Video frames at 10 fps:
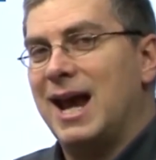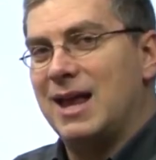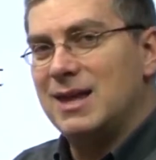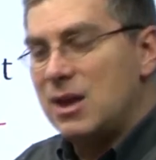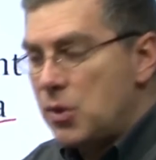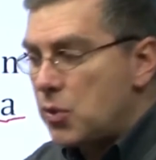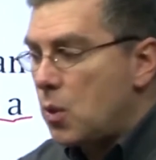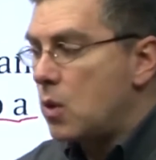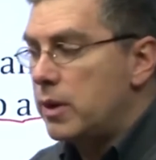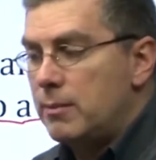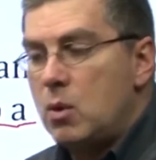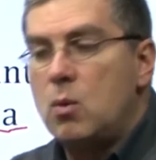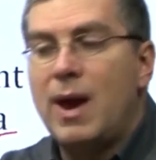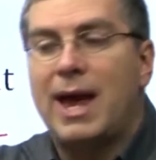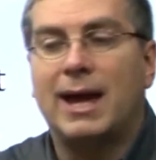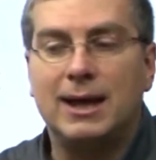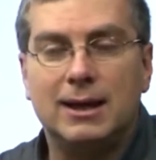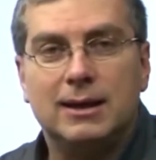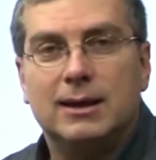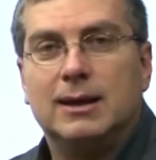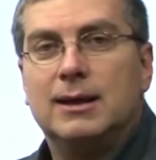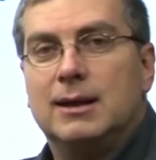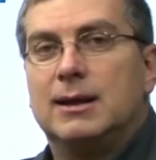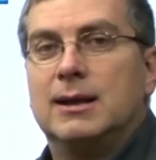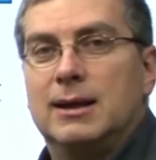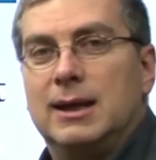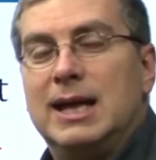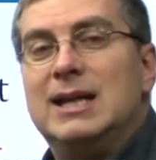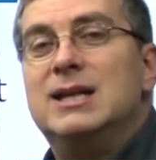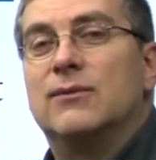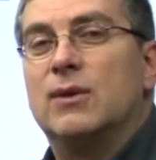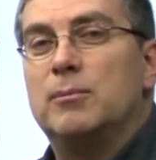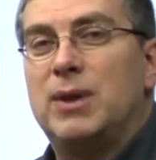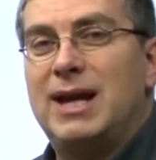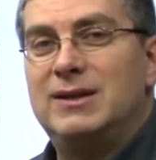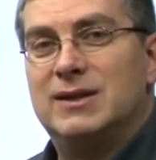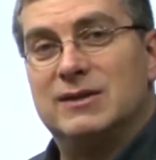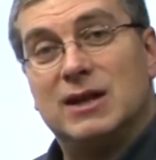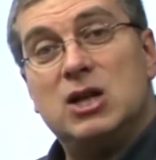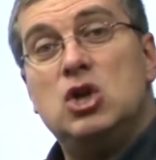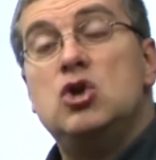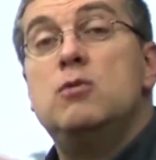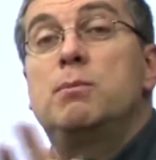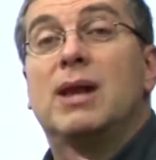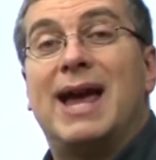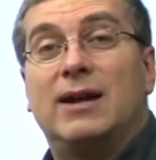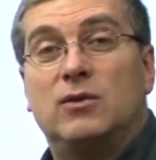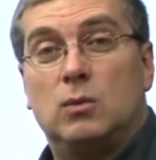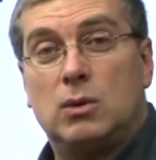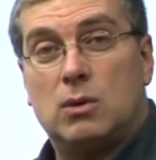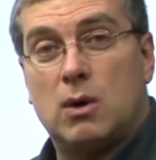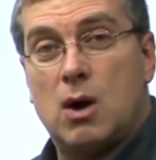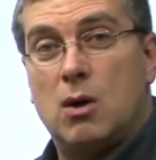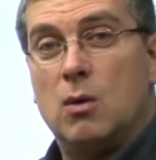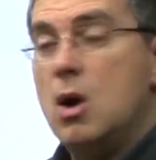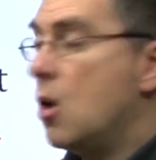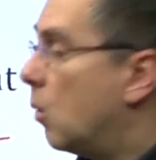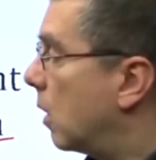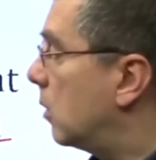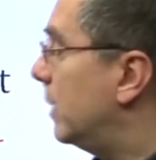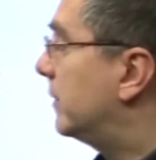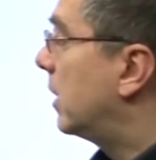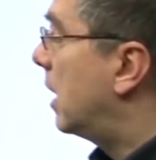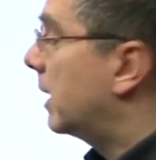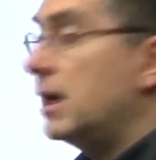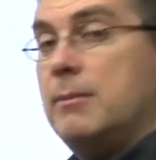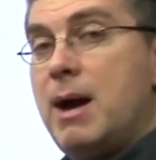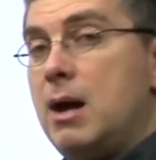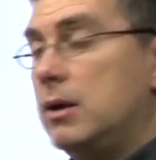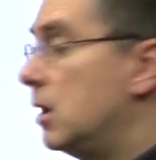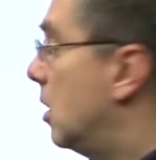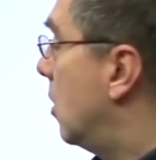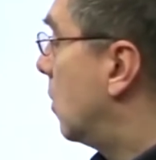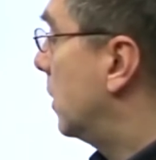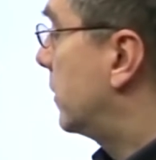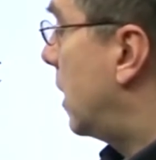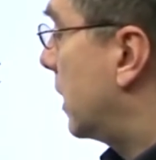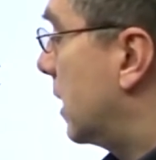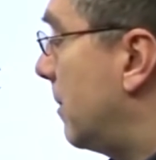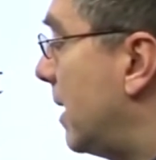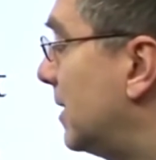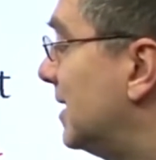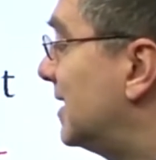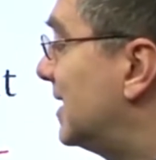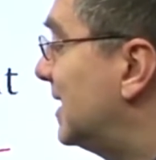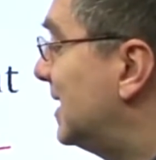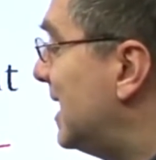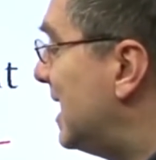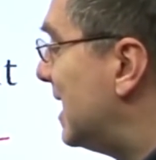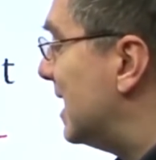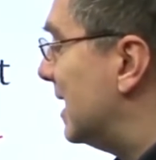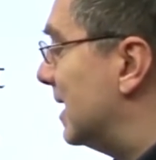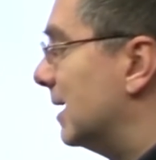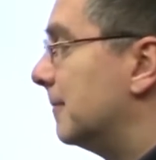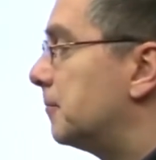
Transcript: And they throw them away in different places and a new plant will grow. What are we talking about? We're talking about the seed.